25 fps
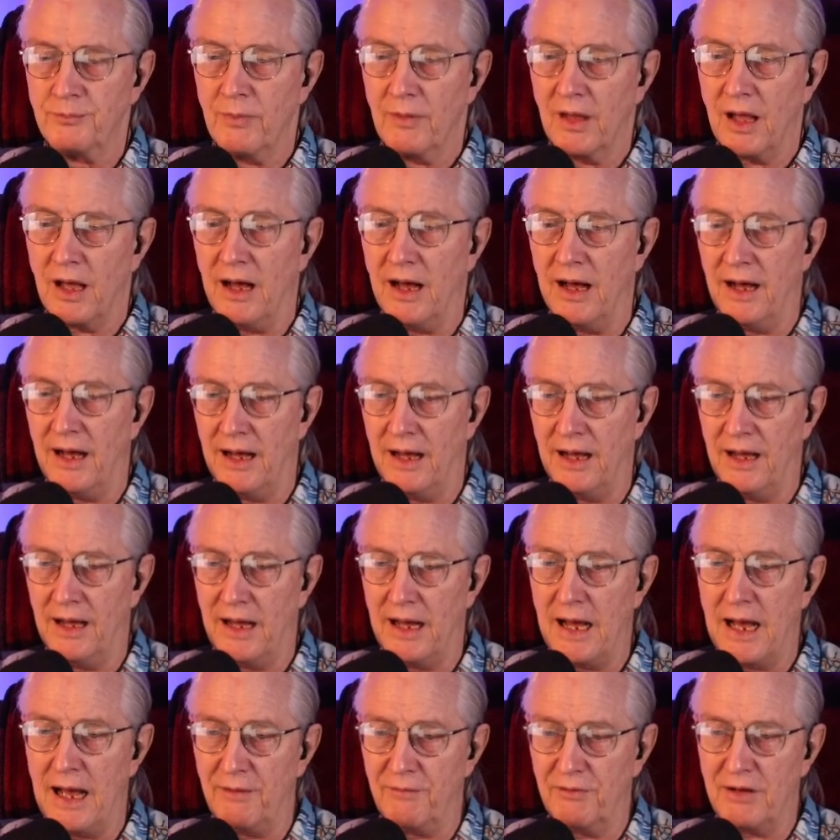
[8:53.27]

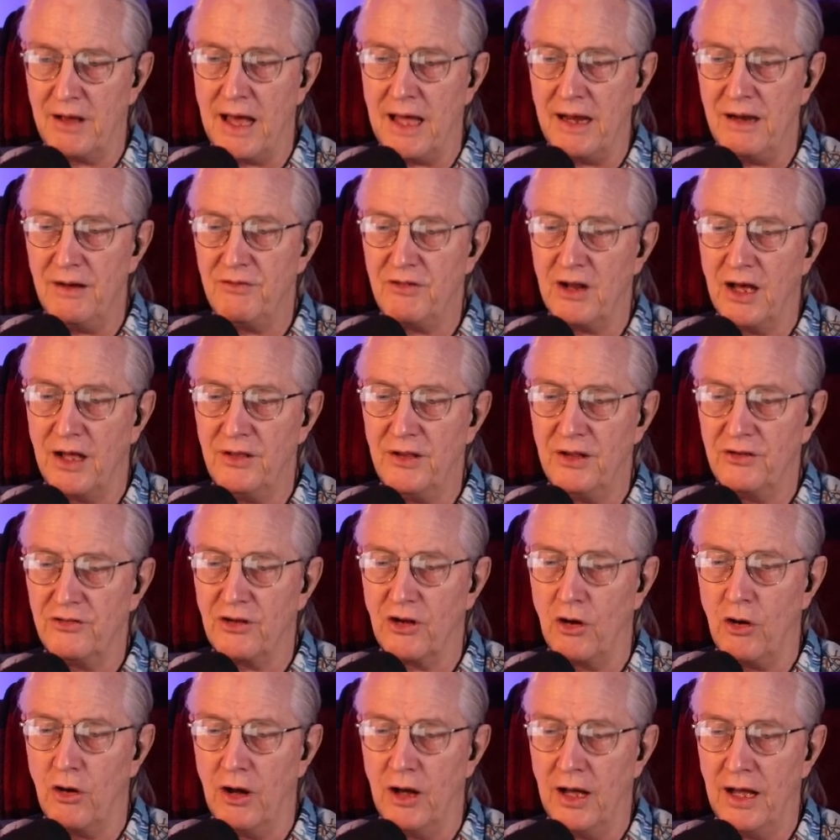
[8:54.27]
I've kind of done this,
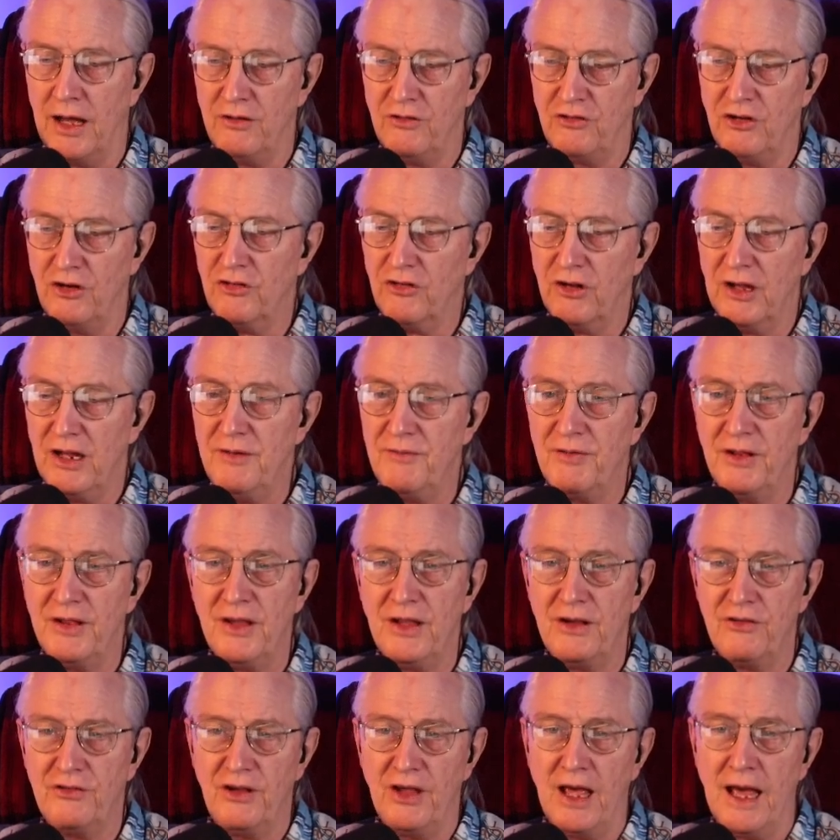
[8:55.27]
just leaving
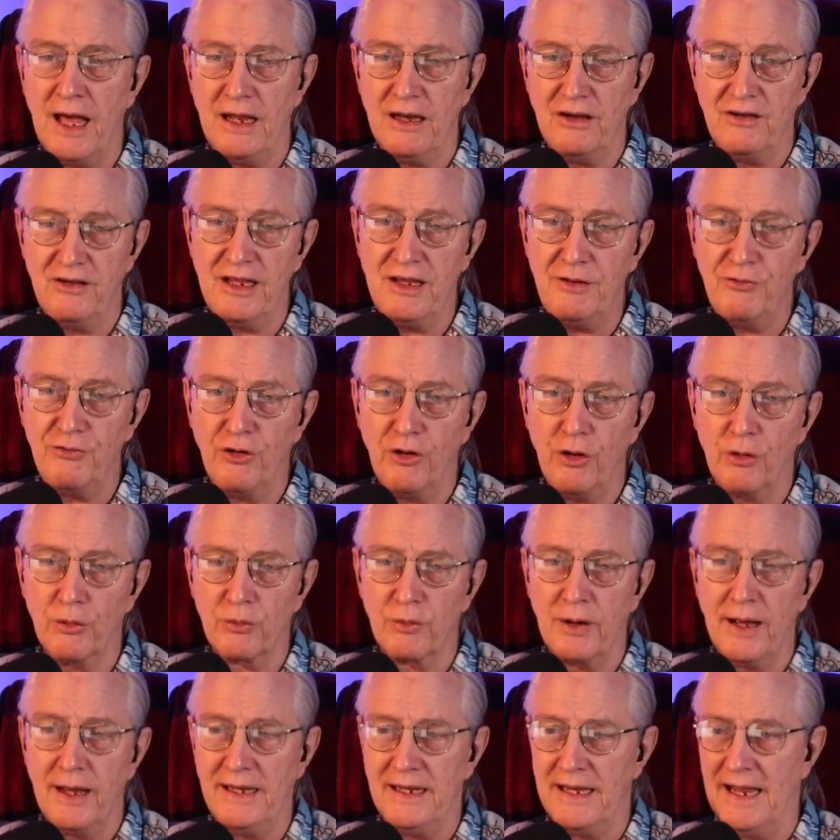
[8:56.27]
this at default
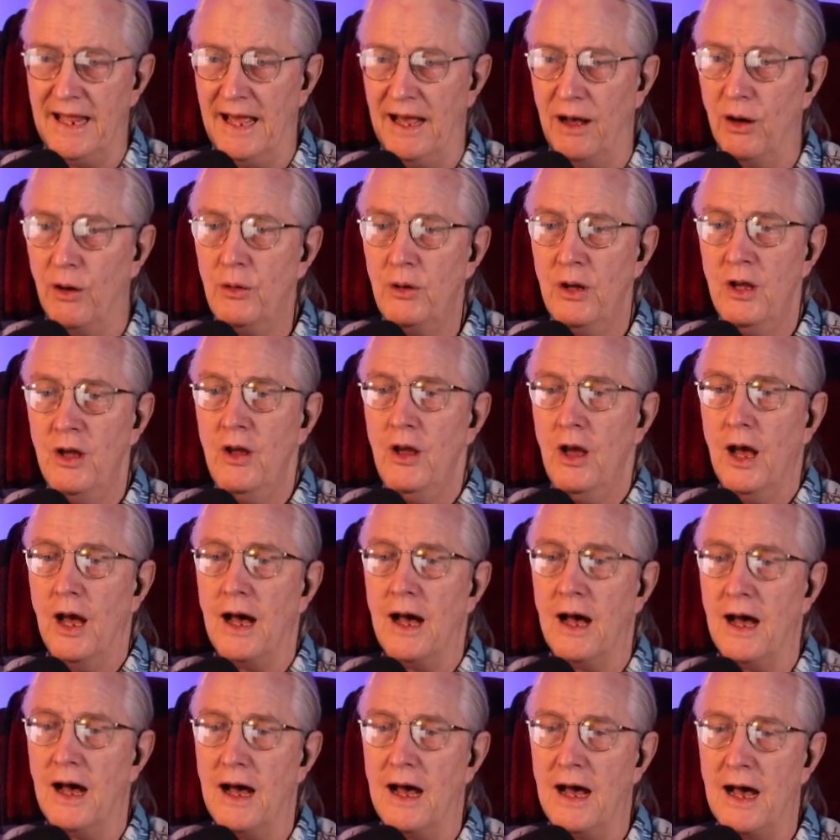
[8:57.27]
right now.
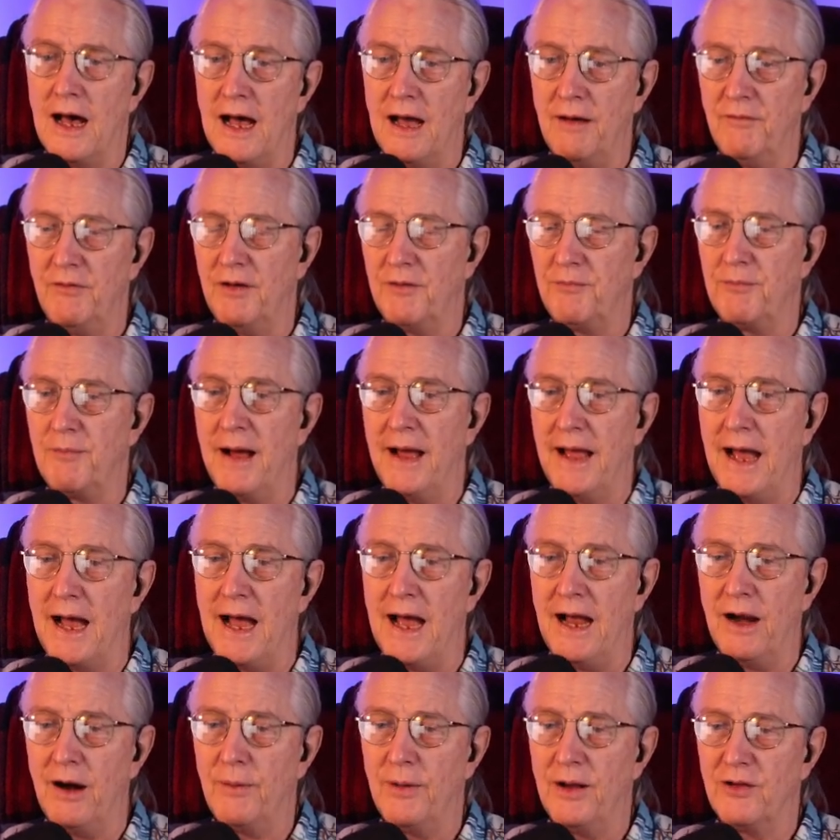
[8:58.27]
I've left my
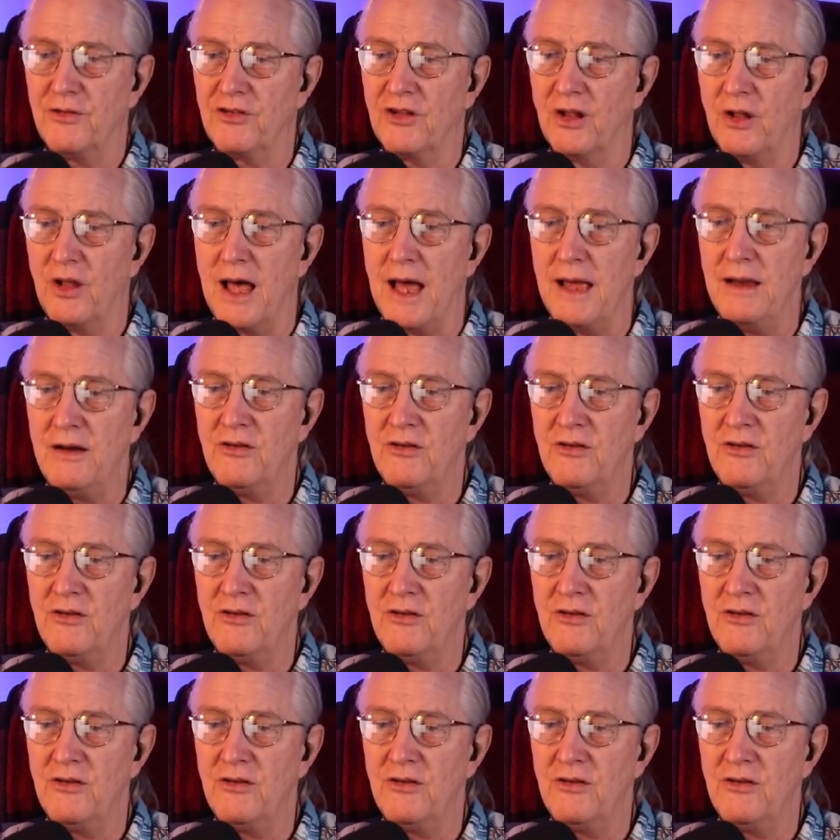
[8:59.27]
IRS align